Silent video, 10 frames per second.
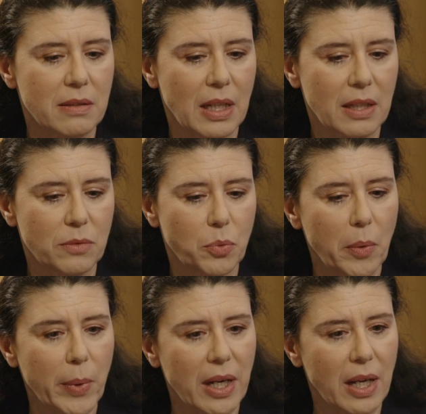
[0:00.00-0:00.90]
that
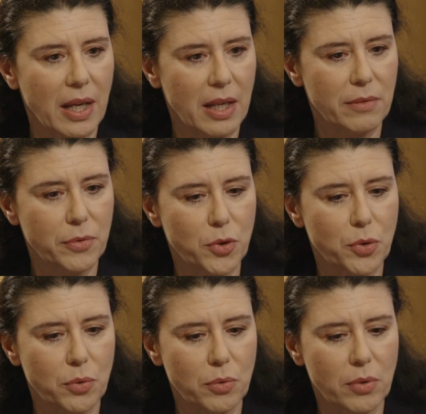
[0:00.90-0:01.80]
we will have
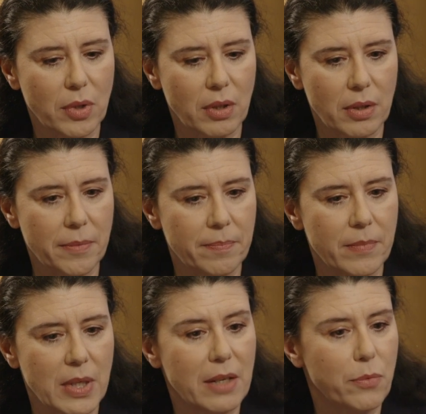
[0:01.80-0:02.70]
to
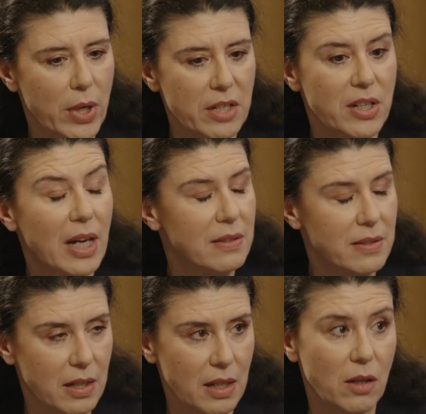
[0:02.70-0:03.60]
leverage at
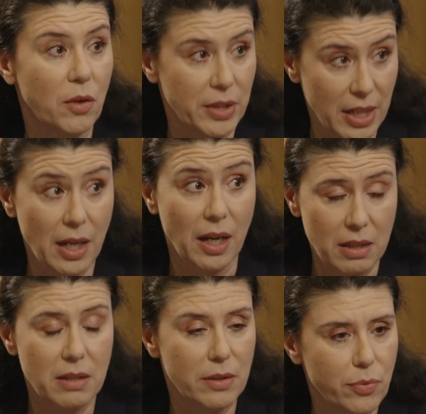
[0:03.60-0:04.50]
scale on
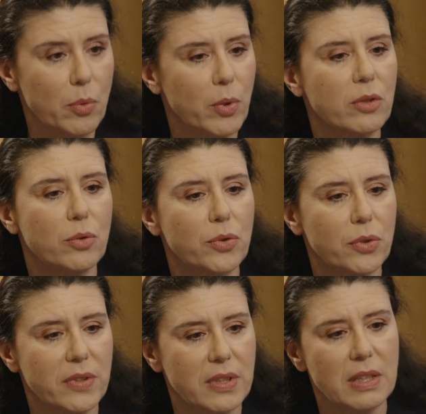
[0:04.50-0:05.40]
AI if we want to
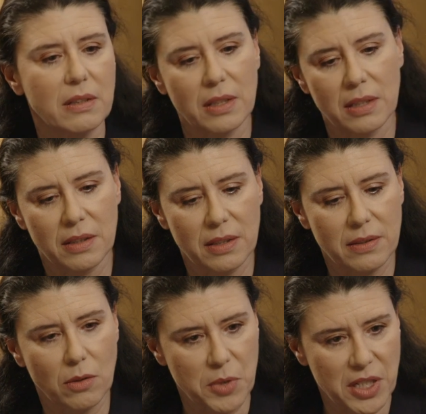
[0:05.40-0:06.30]
succeed in
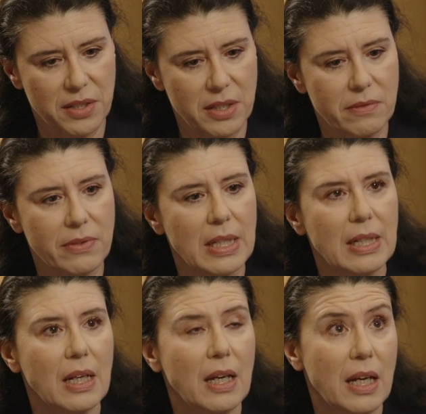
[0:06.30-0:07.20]
this objective.
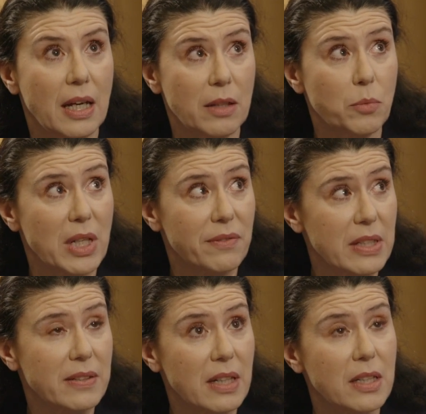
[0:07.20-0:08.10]
And we have
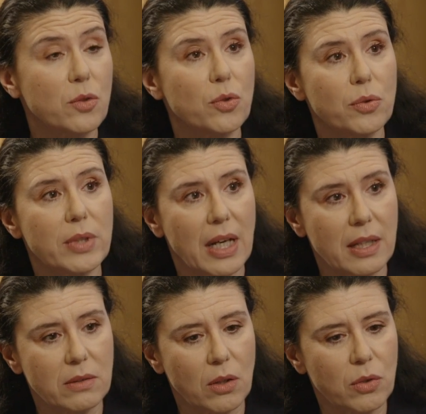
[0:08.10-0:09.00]
decided to do
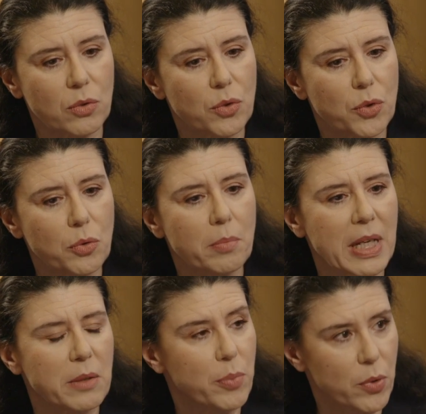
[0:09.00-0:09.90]
that on two
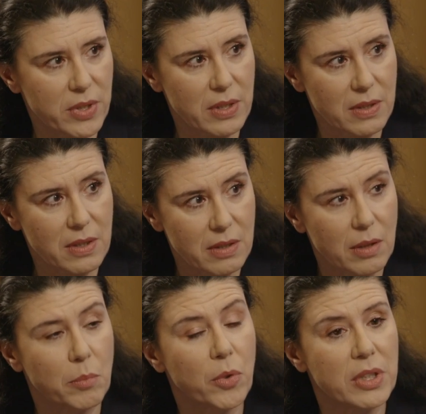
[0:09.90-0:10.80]
main
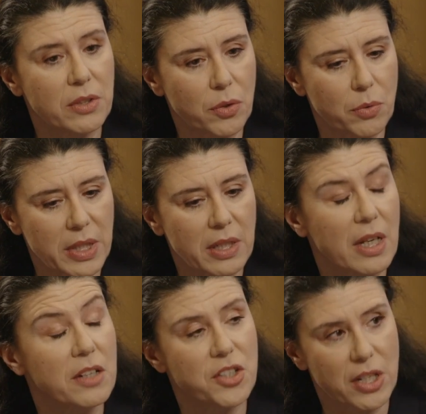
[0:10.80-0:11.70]
processes, monitoring
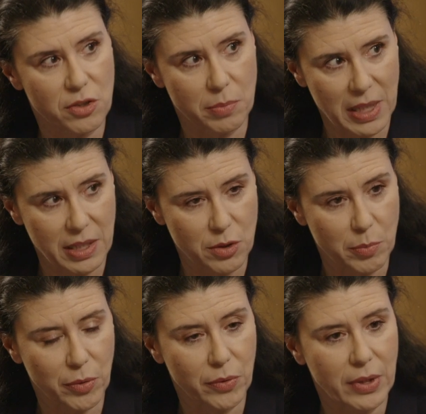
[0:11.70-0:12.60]
and change
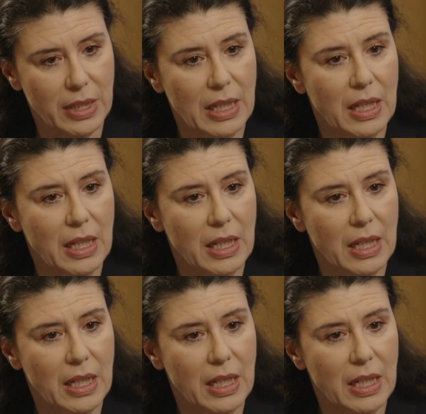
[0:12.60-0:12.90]
management.